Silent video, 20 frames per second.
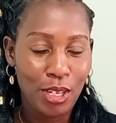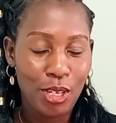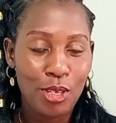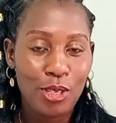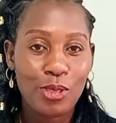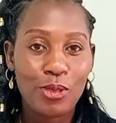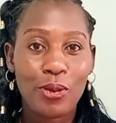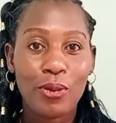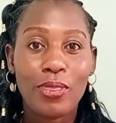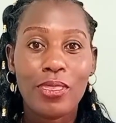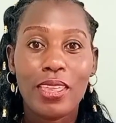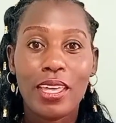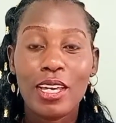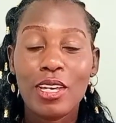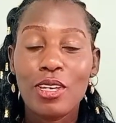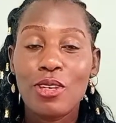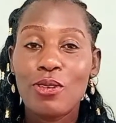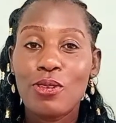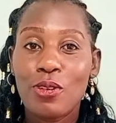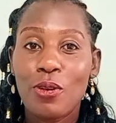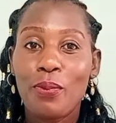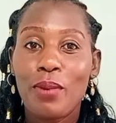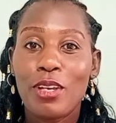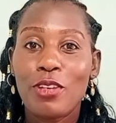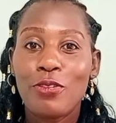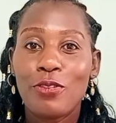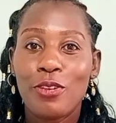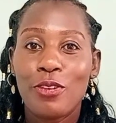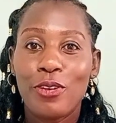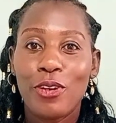So thank you so much
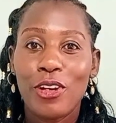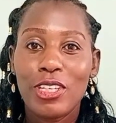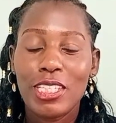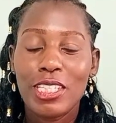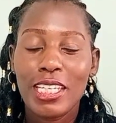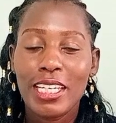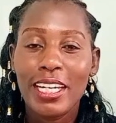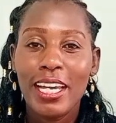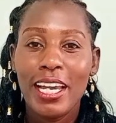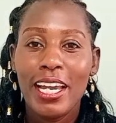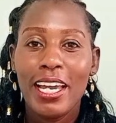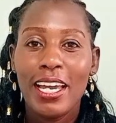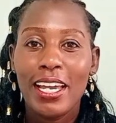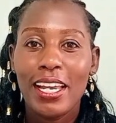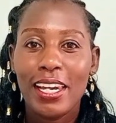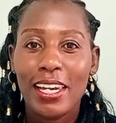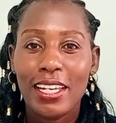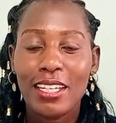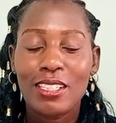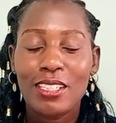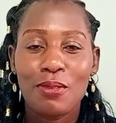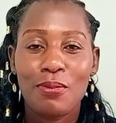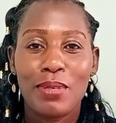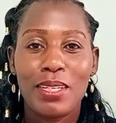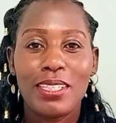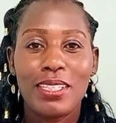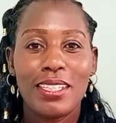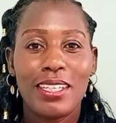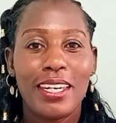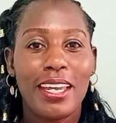for watching. Let's
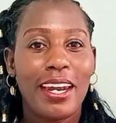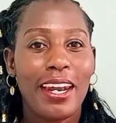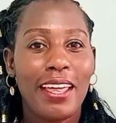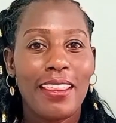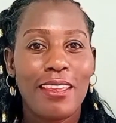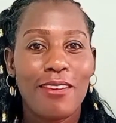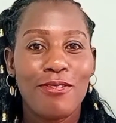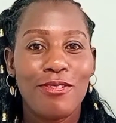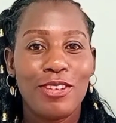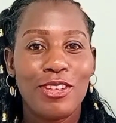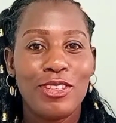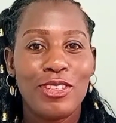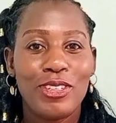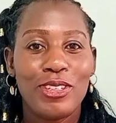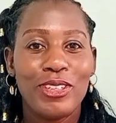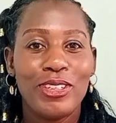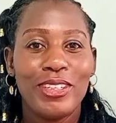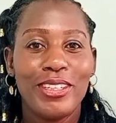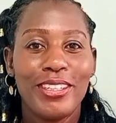meet in another video.